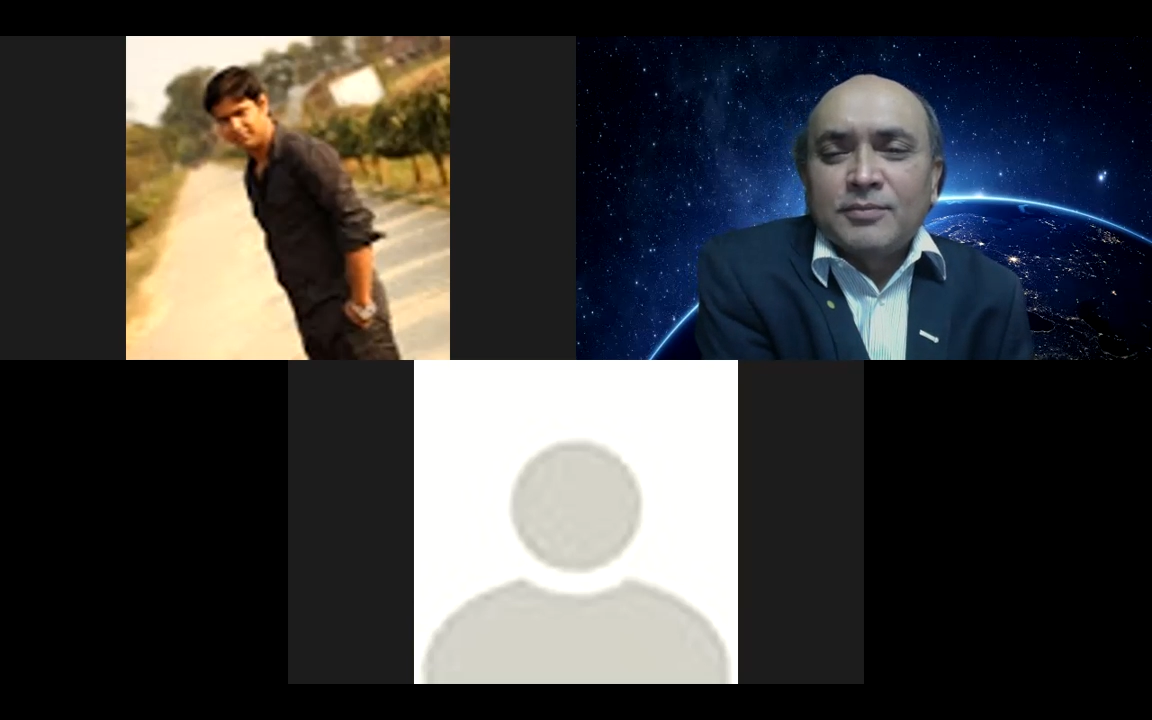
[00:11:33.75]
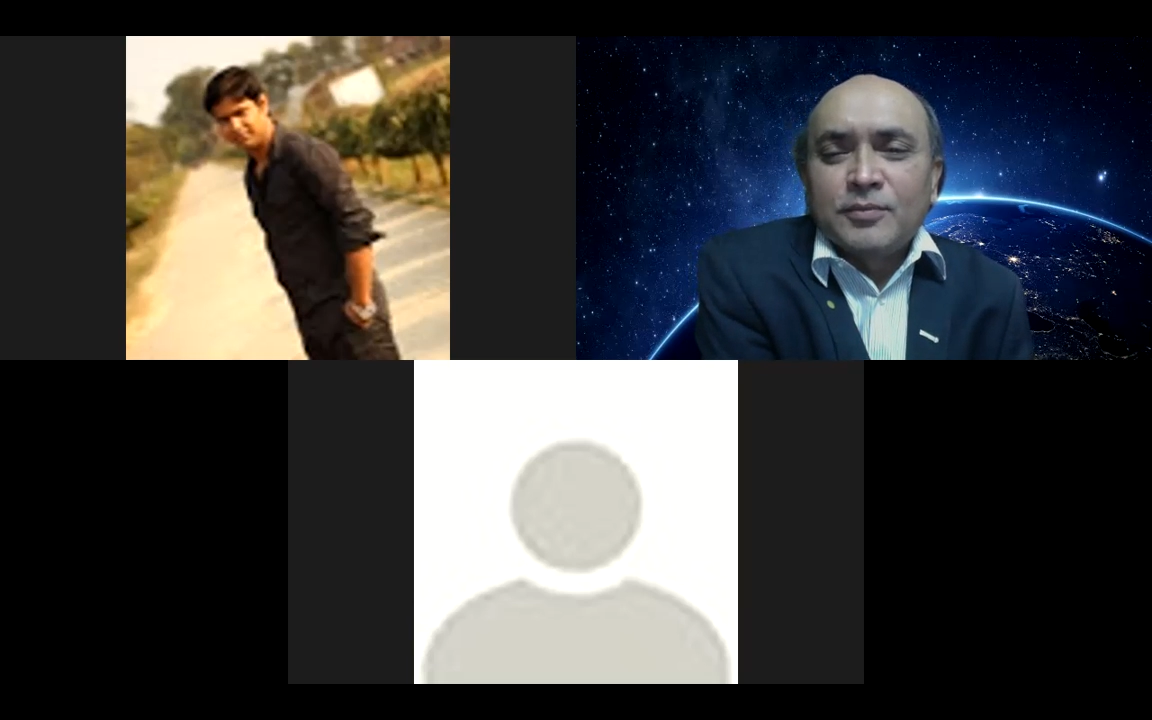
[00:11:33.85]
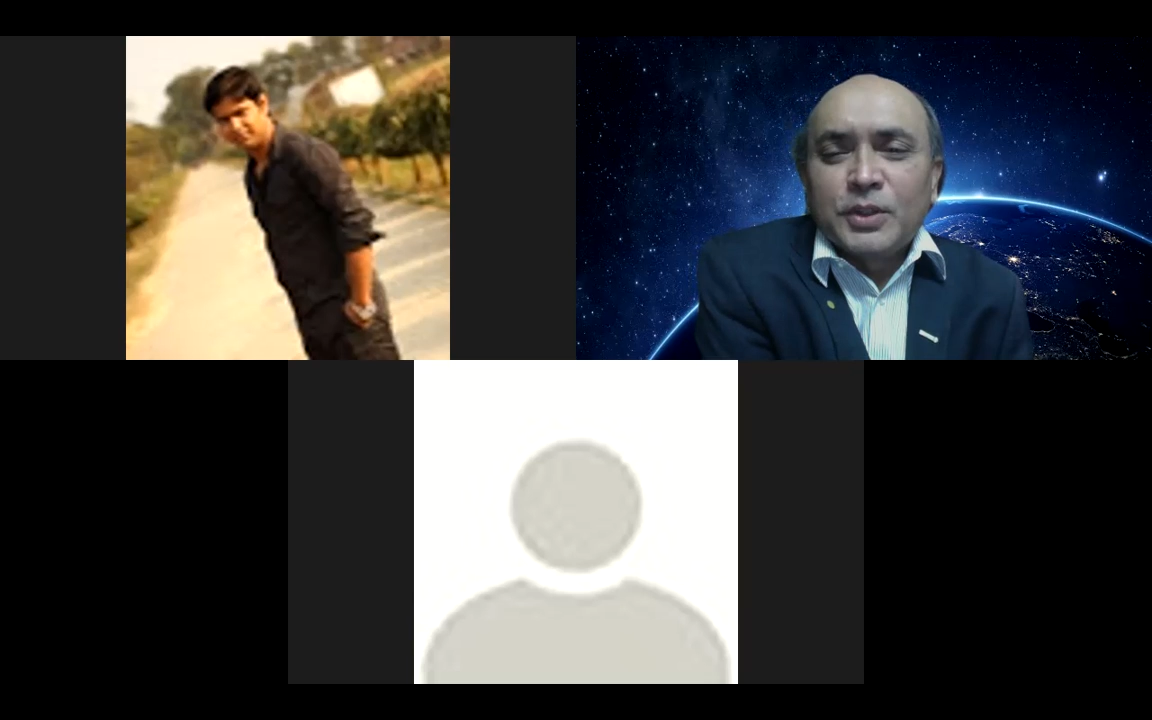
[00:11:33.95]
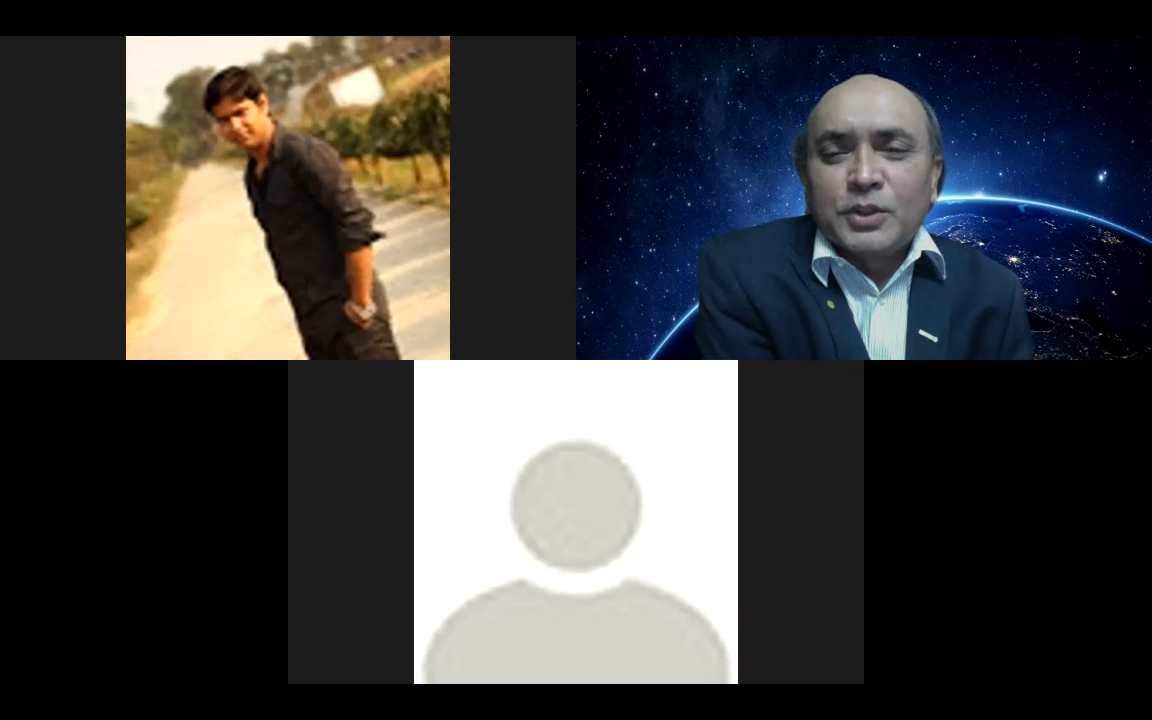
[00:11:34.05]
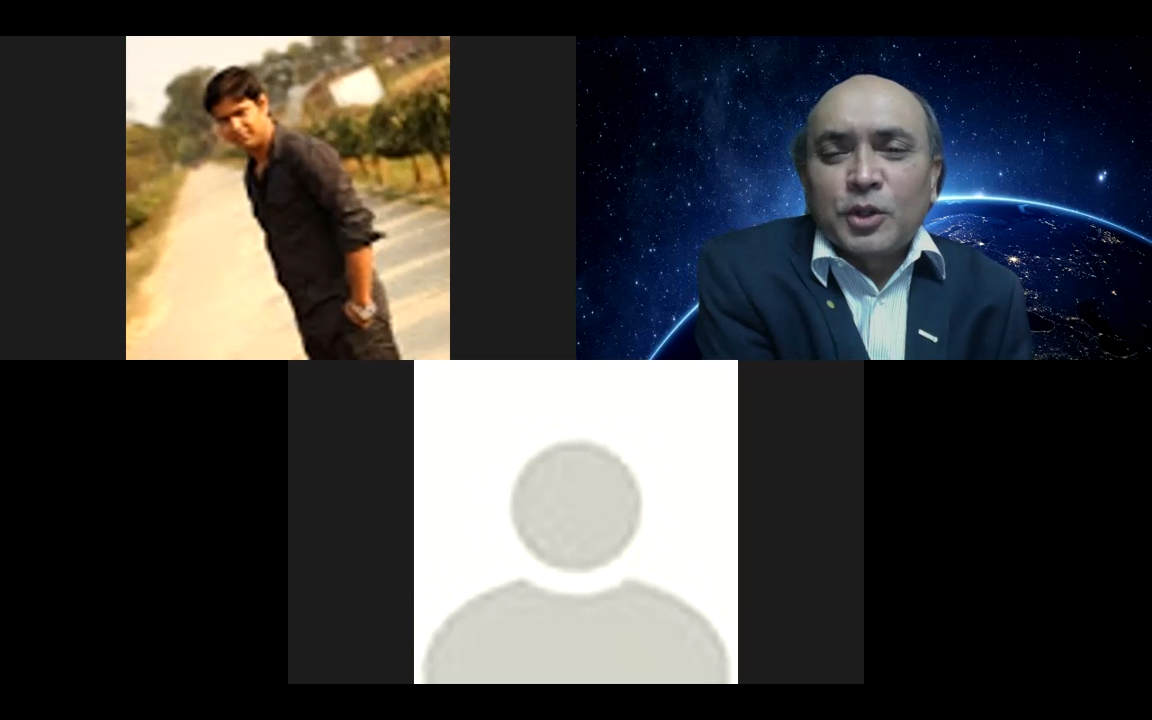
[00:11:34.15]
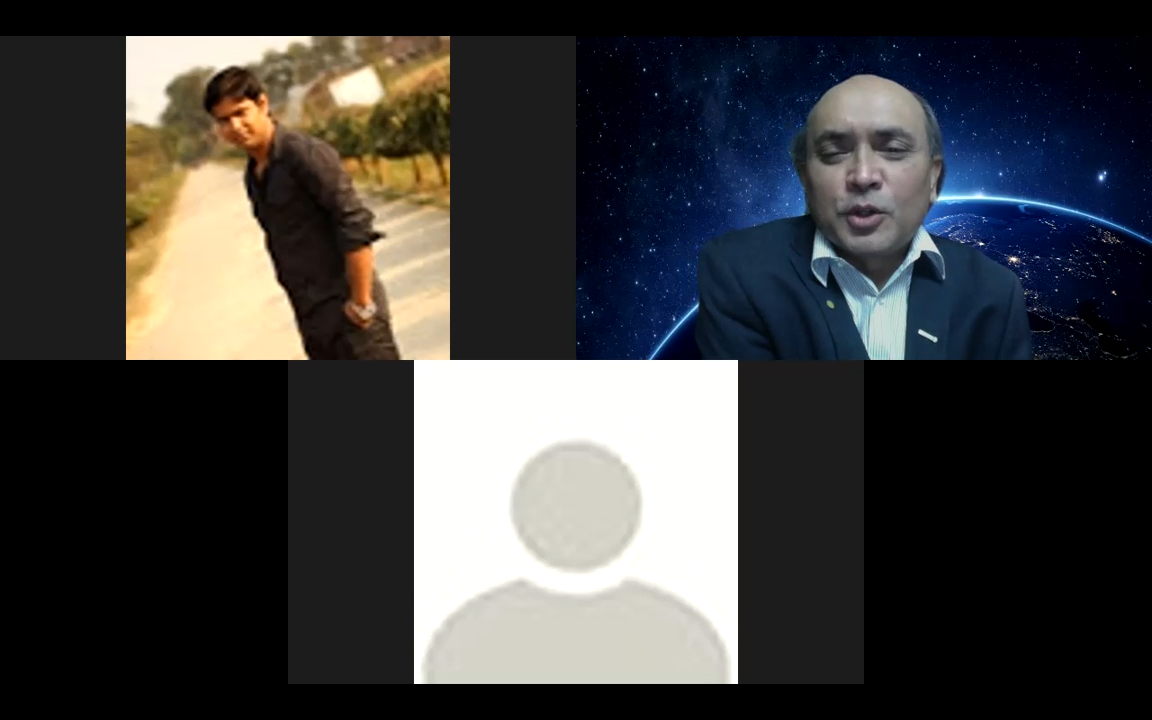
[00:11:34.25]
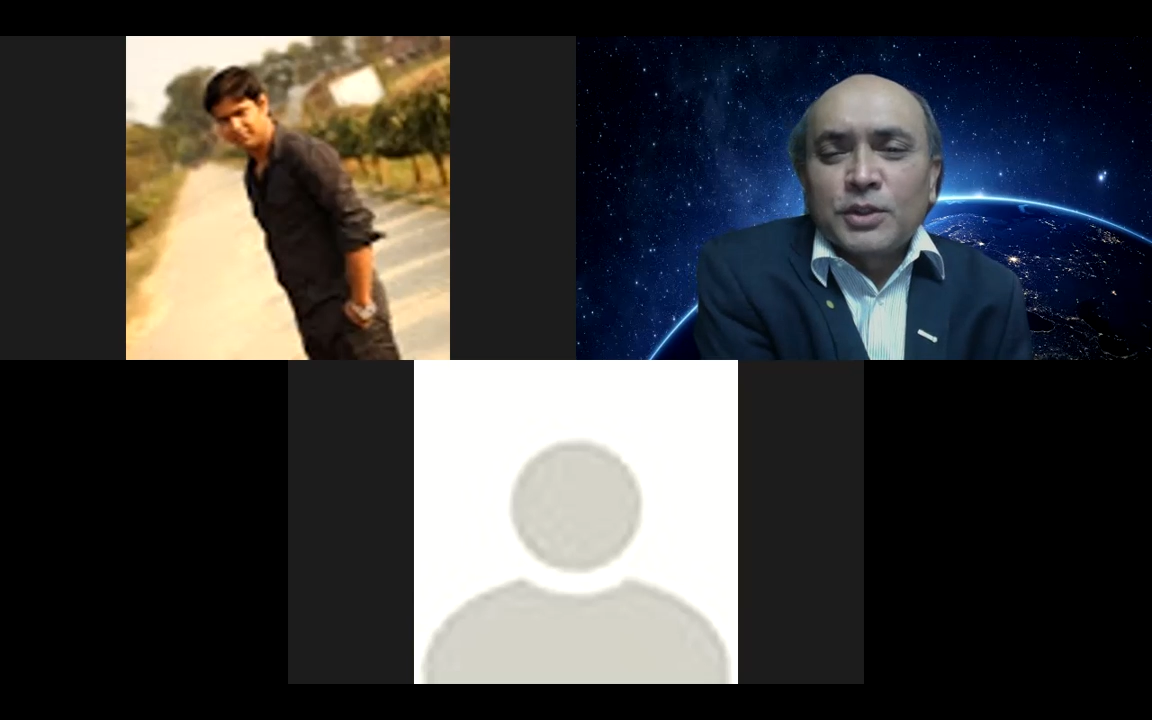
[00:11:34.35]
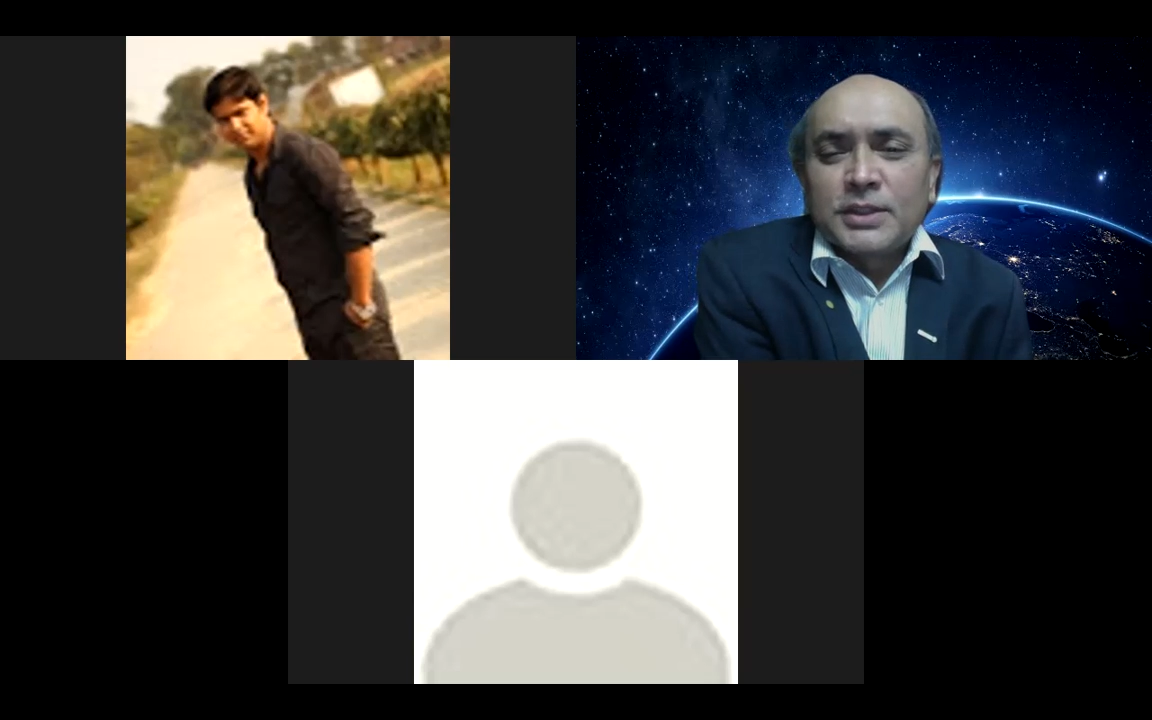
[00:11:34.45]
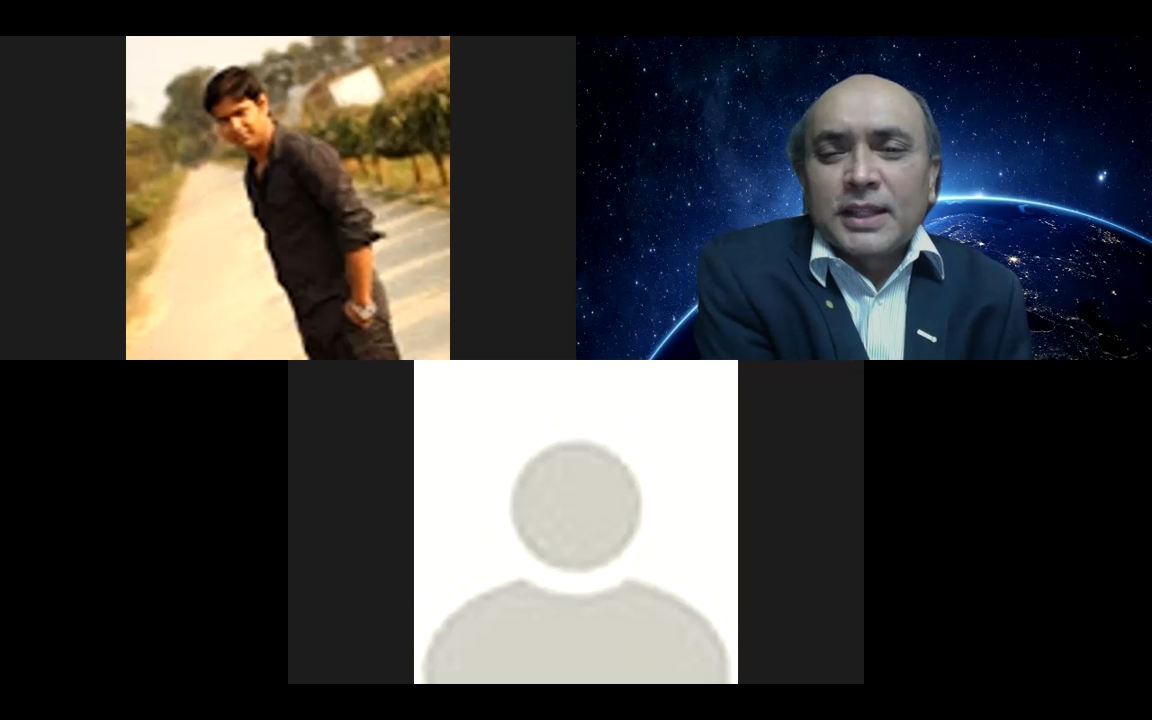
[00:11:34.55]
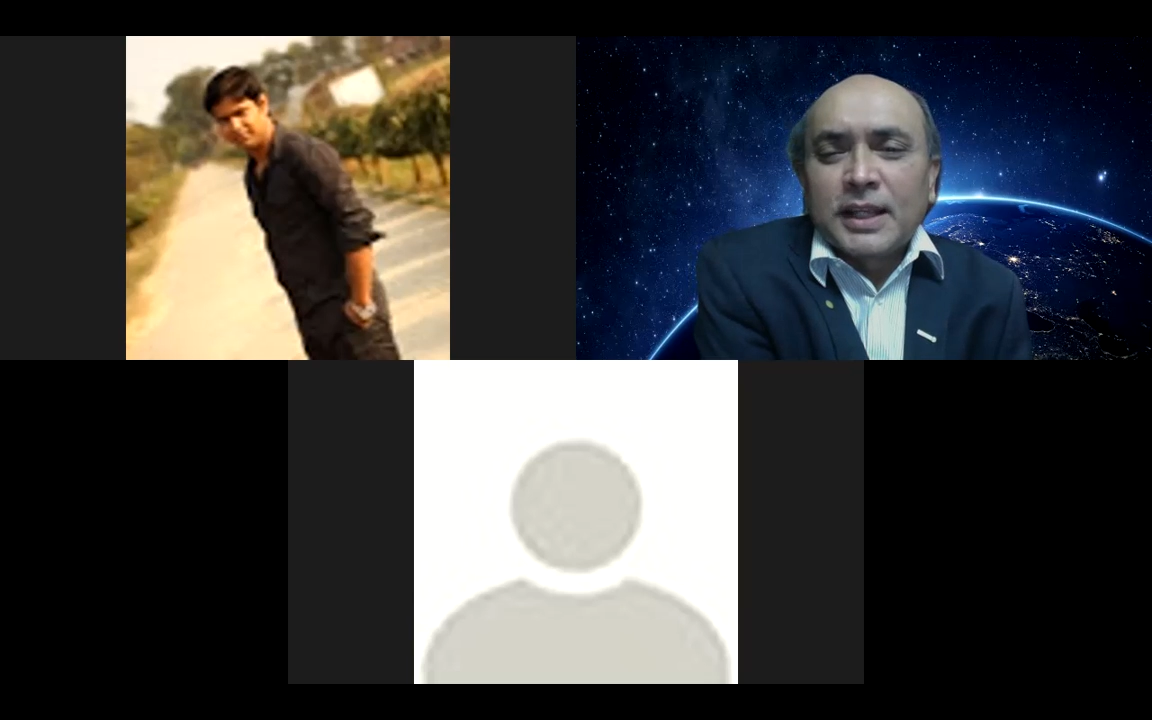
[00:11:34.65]

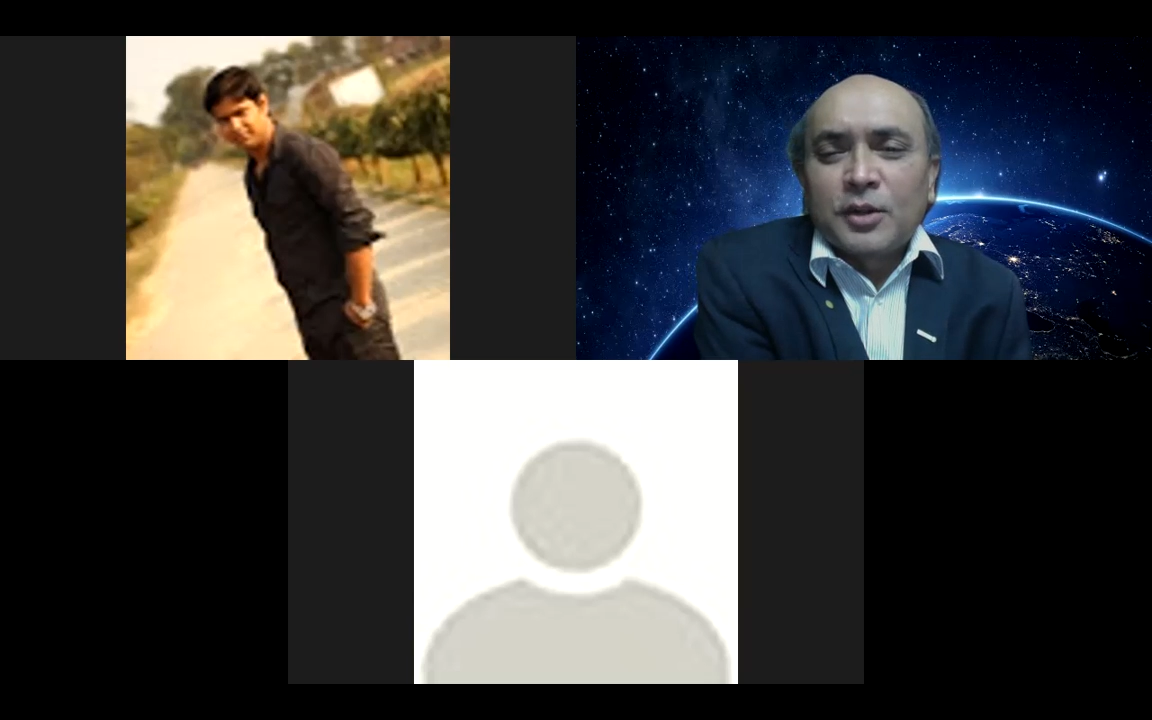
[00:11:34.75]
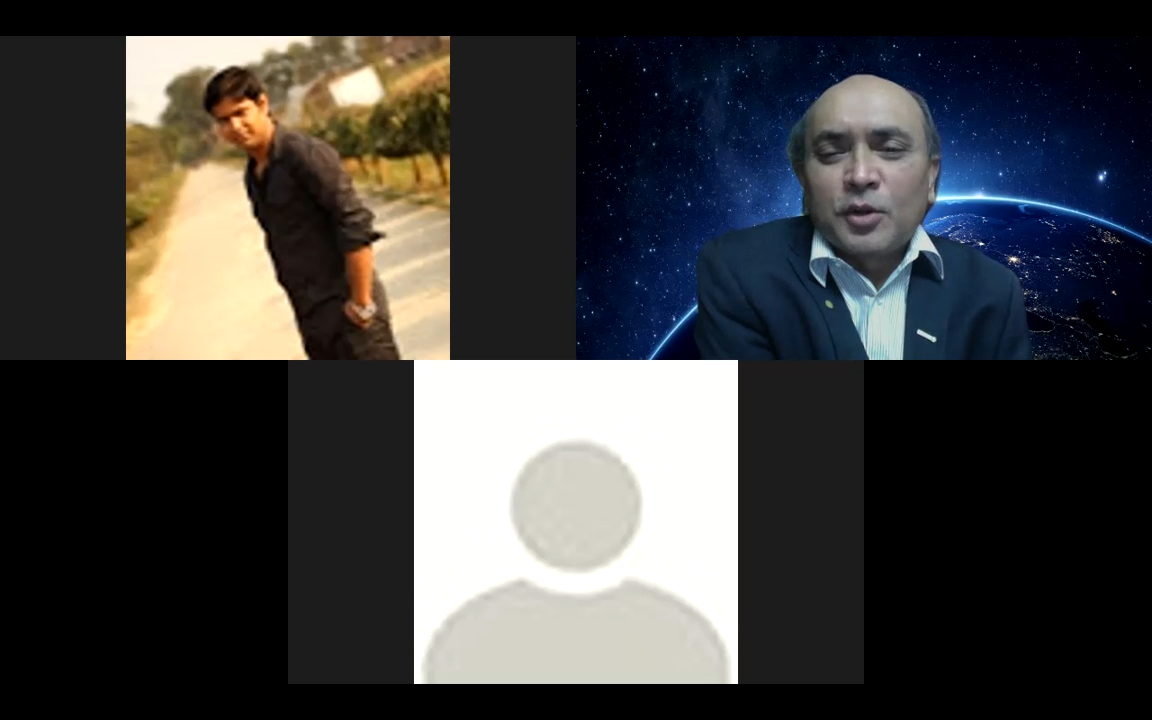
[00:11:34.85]
physiological